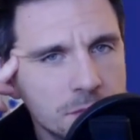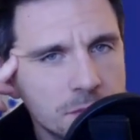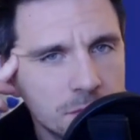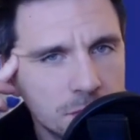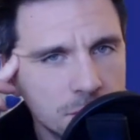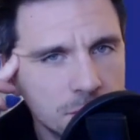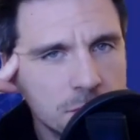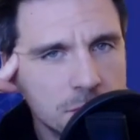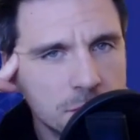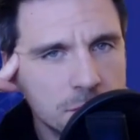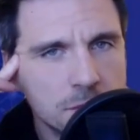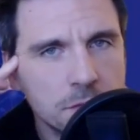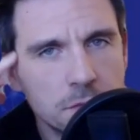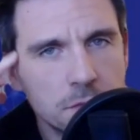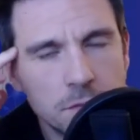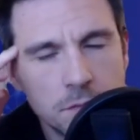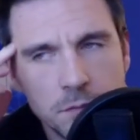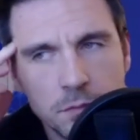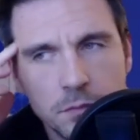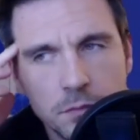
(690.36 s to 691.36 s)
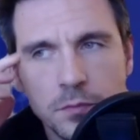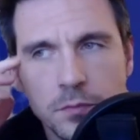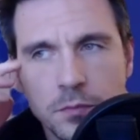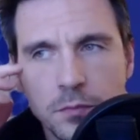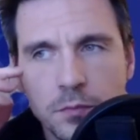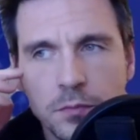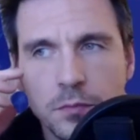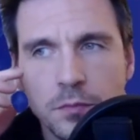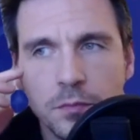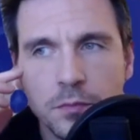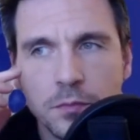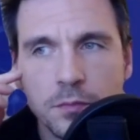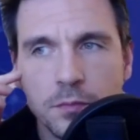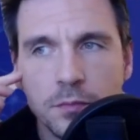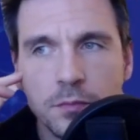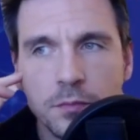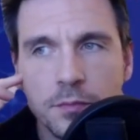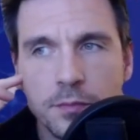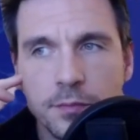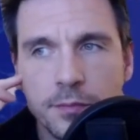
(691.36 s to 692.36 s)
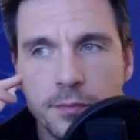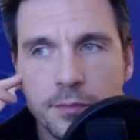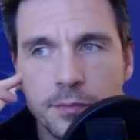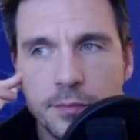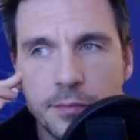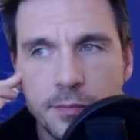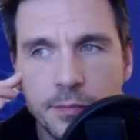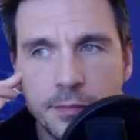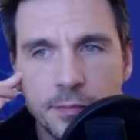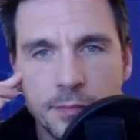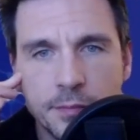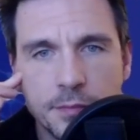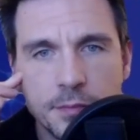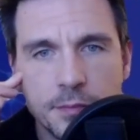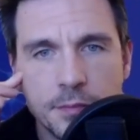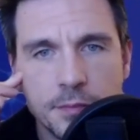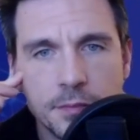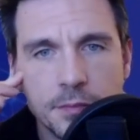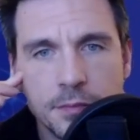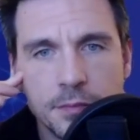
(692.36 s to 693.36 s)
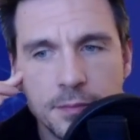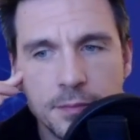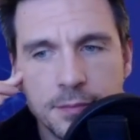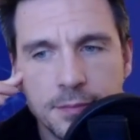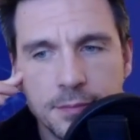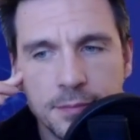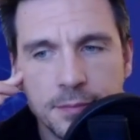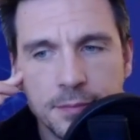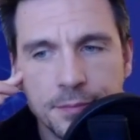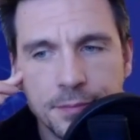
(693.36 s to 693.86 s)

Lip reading: This person isn't speaking.